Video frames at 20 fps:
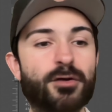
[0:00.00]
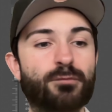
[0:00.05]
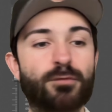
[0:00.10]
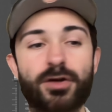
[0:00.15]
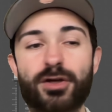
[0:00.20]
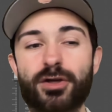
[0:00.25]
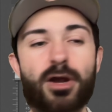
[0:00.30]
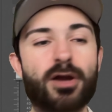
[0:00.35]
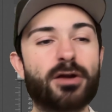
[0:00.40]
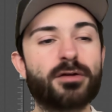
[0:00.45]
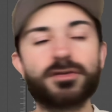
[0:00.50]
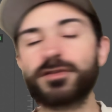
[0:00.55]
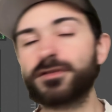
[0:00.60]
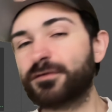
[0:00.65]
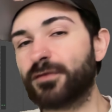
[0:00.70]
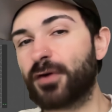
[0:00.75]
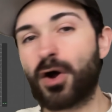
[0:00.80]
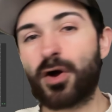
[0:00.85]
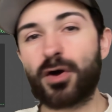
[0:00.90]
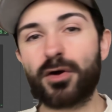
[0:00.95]
regardless of
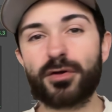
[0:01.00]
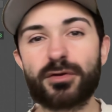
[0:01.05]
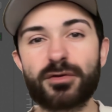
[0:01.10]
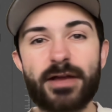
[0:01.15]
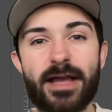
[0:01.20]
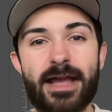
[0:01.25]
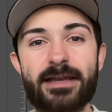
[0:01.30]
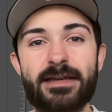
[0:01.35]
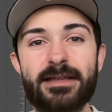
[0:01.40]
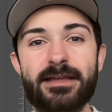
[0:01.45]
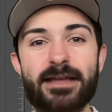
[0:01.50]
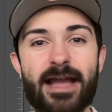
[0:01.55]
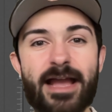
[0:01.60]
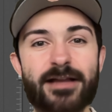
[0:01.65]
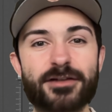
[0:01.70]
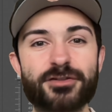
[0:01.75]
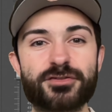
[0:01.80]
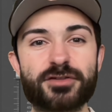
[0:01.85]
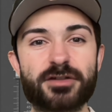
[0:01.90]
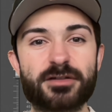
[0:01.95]
any
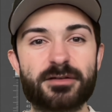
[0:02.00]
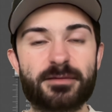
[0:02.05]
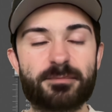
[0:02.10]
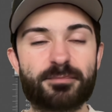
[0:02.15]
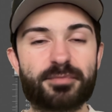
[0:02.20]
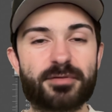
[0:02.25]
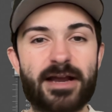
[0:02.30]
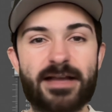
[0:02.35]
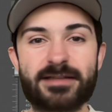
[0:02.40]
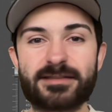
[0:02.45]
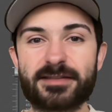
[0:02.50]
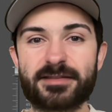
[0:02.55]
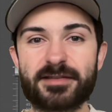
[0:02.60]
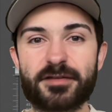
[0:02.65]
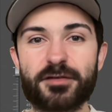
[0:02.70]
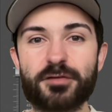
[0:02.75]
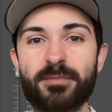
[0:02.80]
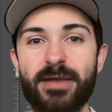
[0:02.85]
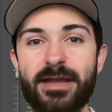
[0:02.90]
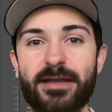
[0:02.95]
extra processing
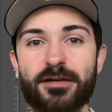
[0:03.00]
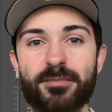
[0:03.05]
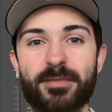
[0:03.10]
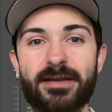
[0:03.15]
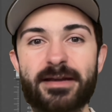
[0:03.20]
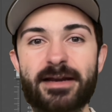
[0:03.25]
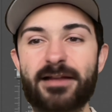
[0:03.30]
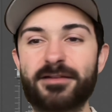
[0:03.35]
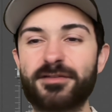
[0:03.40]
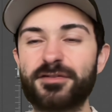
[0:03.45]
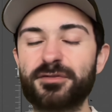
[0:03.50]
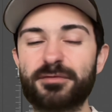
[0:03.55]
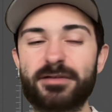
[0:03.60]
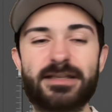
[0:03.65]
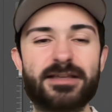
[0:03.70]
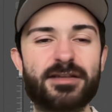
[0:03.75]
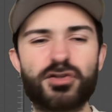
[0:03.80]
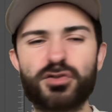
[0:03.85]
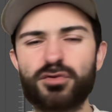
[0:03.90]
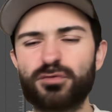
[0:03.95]
you may or may not do,
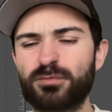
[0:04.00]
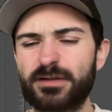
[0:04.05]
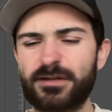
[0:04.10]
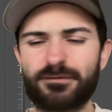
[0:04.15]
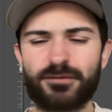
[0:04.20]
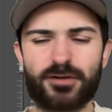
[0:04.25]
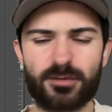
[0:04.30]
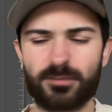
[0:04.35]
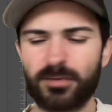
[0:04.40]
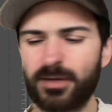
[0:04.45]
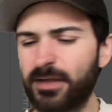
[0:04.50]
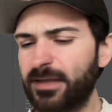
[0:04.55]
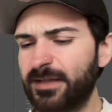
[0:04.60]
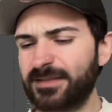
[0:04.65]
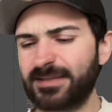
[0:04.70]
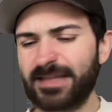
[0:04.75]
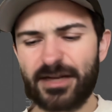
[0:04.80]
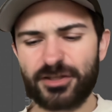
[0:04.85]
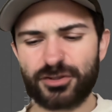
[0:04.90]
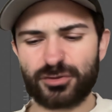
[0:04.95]
EQ, reverb,
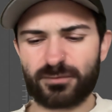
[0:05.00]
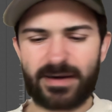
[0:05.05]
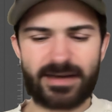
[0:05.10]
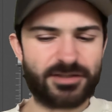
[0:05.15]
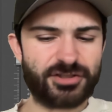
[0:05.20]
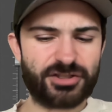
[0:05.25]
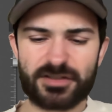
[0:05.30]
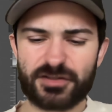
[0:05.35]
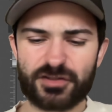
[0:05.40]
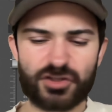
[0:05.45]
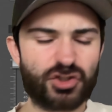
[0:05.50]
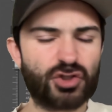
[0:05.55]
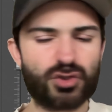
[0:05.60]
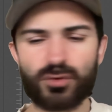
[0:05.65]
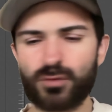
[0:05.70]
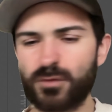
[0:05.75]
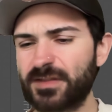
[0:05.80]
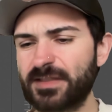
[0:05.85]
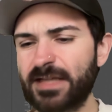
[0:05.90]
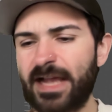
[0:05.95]
saturation,
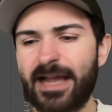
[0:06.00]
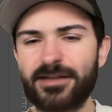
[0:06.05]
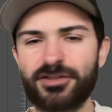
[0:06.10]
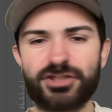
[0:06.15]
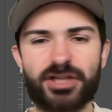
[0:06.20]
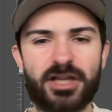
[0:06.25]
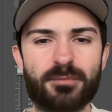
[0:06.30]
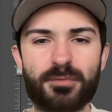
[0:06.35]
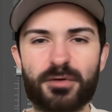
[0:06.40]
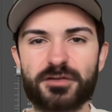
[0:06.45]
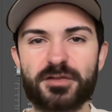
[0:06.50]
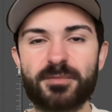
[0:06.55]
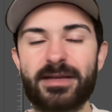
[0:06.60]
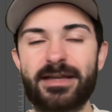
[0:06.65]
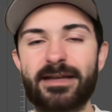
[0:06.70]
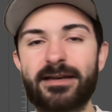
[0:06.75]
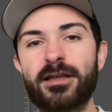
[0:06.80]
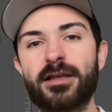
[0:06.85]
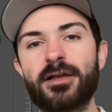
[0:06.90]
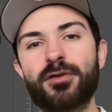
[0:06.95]
soothe, sidechain,
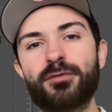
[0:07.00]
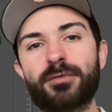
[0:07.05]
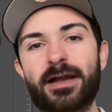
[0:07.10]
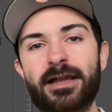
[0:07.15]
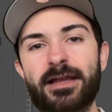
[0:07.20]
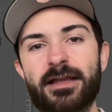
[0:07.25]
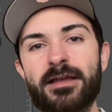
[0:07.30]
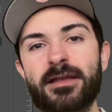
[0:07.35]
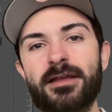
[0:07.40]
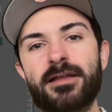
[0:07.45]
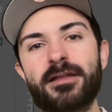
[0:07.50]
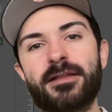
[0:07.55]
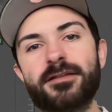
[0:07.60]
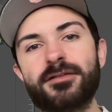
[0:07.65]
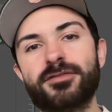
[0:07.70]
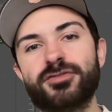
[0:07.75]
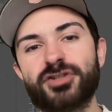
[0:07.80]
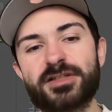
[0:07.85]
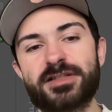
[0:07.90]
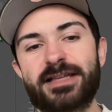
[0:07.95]
multiband, right?
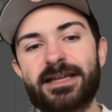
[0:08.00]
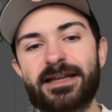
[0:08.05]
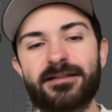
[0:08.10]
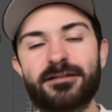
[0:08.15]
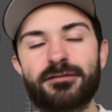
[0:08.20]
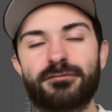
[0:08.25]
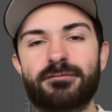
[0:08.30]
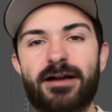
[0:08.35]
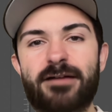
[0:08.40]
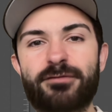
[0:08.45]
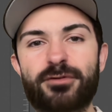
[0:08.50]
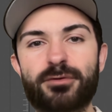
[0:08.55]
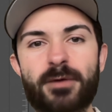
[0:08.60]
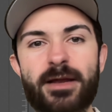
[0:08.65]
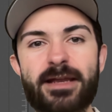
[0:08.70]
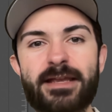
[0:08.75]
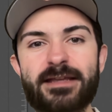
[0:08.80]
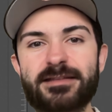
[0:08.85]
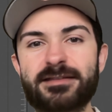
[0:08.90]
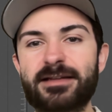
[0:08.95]
Just getting the level
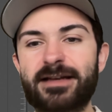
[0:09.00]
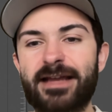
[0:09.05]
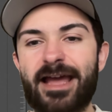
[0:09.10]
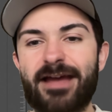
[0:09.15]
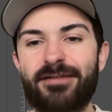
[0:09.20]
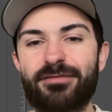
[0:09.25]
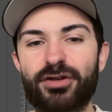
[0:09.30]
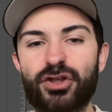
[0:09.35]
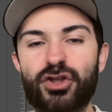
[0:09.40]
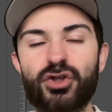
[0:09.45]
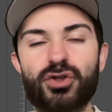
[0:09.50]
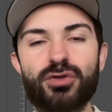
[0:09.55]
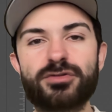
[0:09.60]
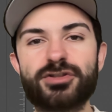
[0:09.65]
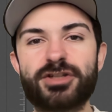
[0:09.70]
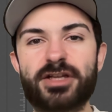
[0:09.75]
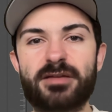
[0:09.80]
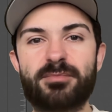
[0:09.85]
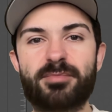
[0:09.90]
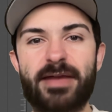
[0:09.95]
right is going to have a huge
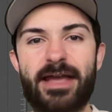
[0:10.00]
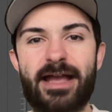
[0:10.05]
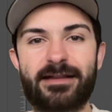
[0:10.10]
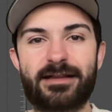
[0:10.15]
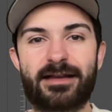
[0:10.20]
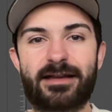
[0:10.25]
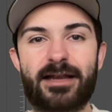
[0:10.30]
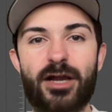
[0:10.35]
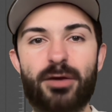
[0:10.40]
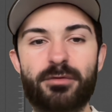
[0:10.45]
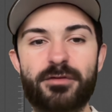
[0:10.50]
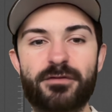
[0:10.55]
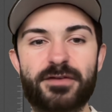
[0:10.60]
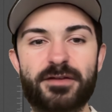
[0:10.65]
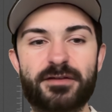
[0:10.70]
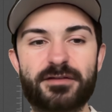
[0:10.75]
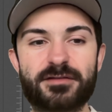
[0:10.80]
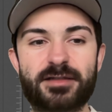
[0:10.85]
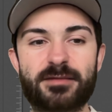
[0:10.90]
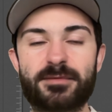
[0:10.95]
impact on how we
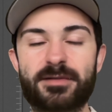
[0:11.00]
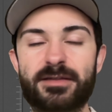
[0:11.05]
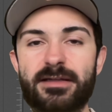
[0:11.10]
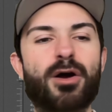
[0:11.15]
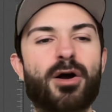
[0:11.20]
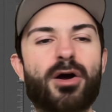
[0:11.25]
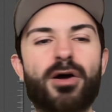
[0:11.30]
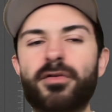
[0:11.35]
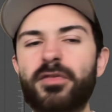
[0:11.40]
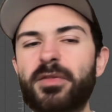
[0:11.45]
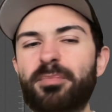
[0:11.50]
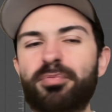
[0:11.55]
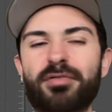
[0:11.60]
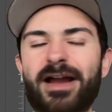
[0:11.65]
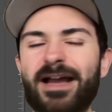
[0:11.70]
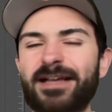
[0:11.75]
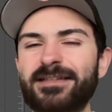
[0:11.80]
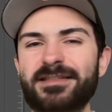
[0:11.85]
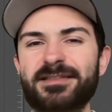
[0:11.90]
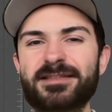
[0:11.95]
feel something. All the
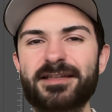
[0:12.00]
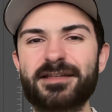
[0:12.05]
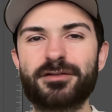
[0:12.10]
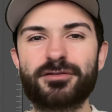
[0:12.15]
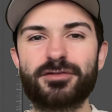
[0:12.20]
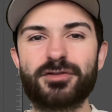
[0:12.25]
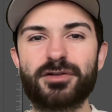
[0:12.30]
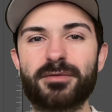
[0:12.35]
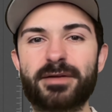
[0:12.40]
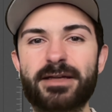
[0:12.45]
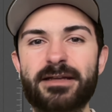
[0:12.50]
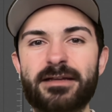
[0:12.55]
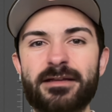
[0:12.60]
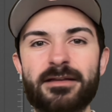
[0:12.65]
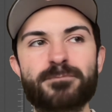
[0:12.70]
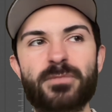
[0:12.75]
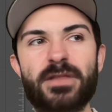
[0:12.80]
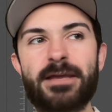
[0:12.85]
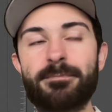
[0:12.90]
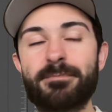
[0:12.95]
processing you're doing,
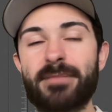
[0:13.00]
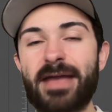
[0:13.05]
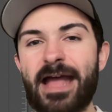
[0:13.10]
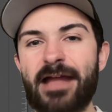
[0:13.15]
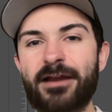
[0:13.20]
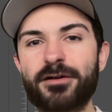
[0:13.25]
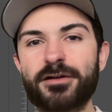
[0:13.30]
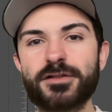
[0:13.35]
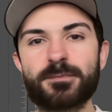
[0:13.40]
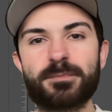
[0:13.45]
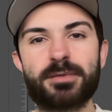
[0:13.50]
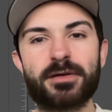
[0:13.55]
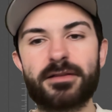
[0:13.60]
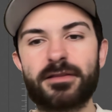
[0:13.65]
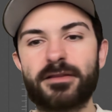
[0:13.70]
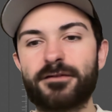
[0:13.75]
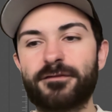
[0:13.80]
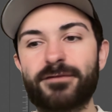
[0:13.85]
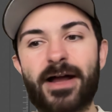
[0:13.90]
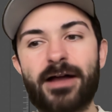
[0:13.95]
it matters, but
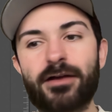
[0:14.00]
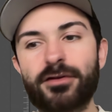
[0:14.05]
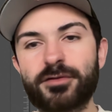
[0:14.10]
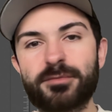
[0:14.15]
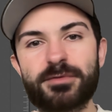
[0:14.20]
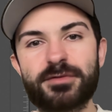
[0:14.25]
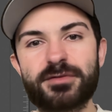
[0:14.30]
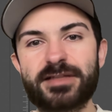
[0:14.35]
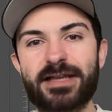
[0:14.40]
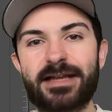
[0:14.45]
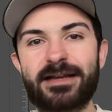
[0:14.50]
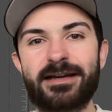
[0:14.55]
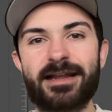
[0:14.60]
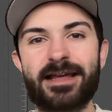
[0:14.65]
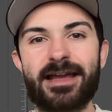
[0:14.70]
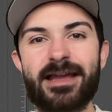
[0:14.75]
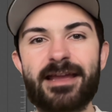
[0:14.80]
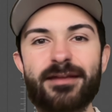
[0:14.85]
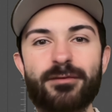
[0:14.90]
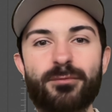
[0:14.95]
the volume you set it
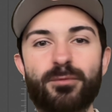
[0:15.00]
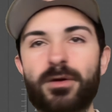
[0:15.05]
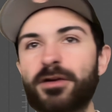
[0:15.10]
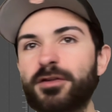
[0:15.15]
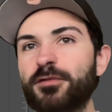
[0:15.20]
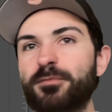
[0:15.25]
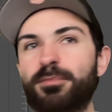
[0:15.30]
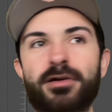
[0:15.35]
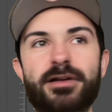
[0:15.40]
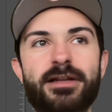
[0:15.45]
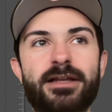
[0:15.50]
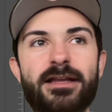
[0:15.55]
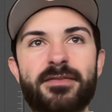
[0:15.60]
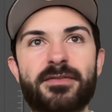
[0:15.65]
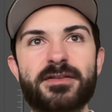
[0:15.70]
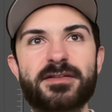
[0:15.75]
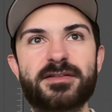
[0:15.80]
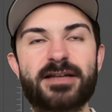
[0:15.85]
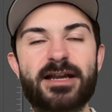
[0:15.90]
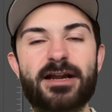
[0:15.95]
at and where you put it in the
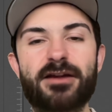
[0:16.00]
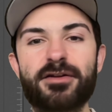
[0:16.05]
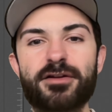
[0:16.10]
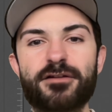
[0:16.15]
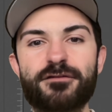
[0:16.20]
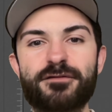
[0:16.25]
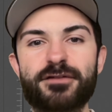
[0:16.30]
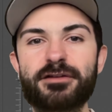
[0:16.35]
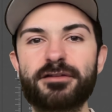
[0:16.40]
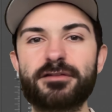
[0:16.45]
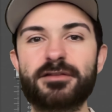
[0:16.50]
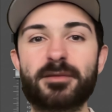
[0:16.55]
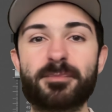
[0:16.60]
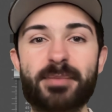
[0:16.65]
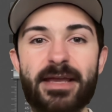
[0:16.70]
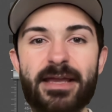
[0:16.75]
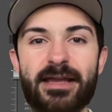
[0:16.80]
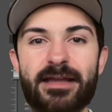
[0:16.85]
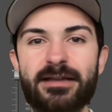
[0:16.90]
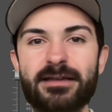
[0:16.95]
stereo field, the
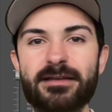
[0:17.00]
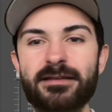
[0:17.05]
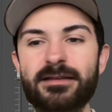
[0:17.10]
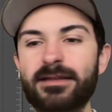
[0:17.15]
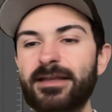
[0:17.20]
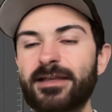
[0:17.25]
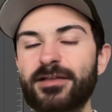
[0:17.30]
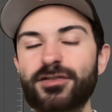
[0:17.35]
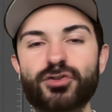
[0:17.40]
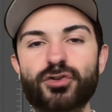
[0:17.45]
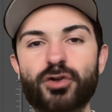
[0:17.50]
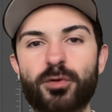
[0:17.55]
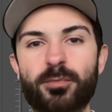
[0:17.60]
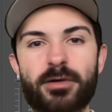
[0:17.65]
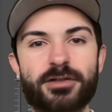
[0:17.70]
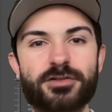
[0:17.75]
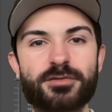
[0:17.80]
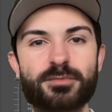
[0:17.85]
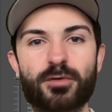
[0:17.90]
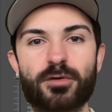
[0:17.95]
panning, is so
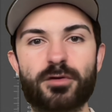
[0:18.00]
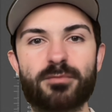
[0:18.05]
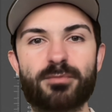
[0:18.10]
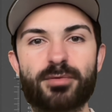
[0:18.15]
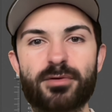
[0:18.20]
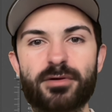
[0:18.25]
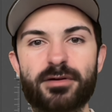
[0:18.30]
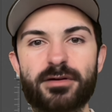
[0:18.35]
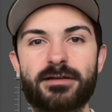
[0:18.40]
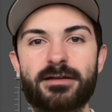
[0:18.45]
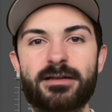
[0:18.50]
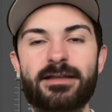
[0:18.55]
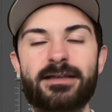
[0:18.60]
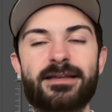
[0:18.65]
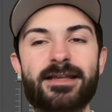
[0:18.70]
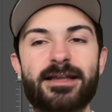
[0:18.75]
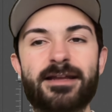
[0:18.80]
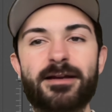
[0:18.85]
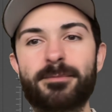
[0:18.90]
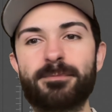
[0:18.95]
much more important.
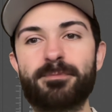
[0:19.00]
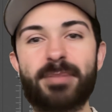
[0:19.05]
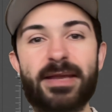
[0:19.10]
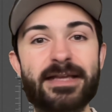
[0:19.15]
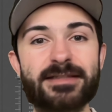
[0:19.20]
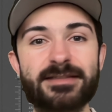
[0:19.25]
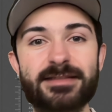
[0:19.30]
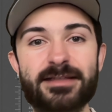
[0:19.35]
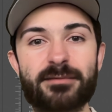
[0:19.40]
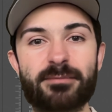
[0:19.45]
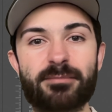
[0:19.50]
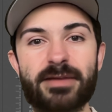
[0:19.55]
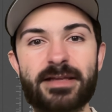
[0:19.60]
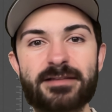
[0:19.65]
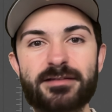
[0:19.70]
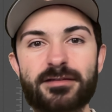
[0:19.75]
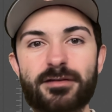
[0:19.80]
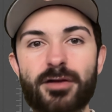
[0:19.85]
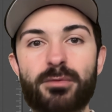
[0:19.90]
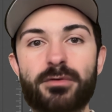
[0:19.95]
Get a basic mix
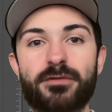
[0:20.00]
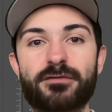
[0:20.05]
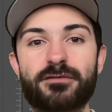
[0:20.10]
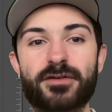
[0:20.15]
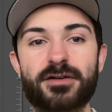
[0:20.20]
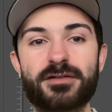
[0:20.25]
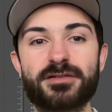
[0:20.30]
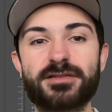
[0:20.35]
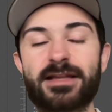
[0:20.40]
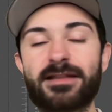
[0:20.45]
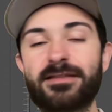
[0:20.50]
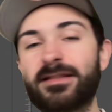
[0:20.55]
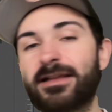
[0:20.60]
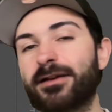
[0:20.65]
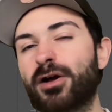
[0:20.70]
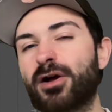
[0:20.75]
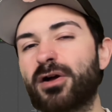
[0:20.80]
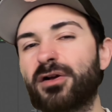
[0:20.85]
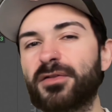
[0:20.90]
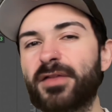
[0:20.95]
going first, and then
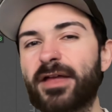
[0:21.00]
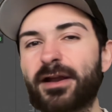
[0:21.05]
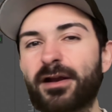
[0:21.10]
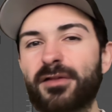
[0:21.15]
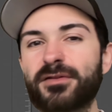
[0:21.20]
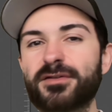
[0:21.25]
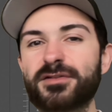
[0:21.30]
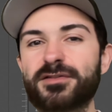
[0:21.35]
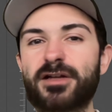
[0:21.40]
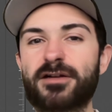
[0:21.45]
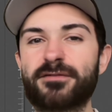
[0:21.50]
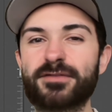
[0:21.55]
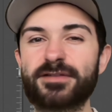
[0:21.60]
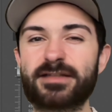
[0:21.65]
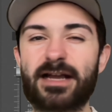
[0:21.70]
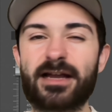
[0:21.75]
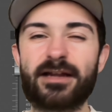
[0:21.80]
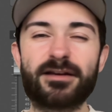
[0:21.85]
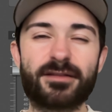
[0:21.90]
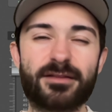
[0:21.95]
all that other stuff is
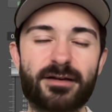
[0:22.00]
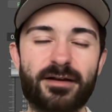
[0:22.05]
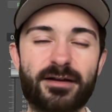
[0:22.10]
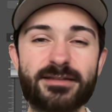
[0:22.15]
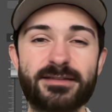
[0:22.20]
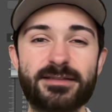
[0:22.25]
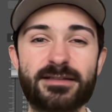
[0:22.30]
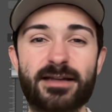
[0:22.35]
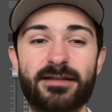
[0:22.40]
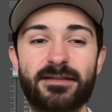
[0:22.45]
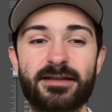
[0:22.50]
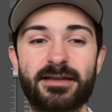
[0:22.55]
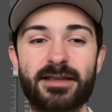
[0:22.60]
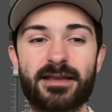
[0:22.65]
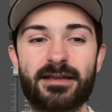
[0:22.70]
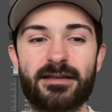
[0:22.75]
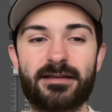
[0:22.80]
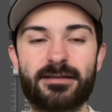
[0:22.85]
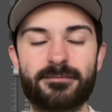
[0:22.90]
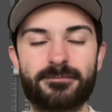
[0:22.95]
kind of the icing on the
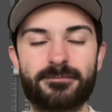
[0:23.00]
cake.